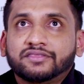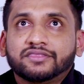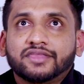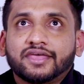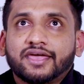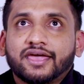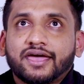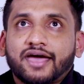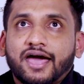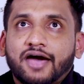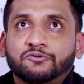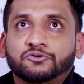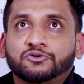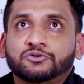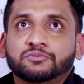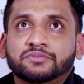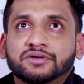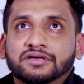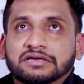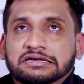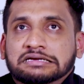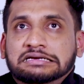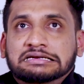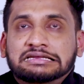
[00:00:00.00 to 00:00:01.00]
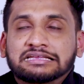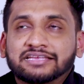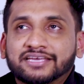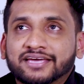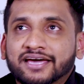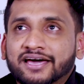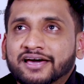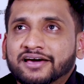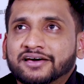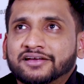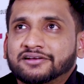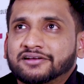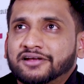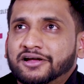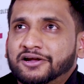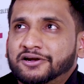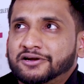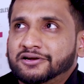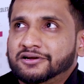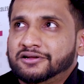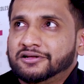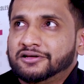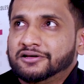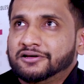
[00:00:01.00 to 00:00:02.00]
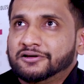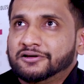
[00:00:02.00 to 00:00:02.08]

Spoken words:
they have to be rigor, and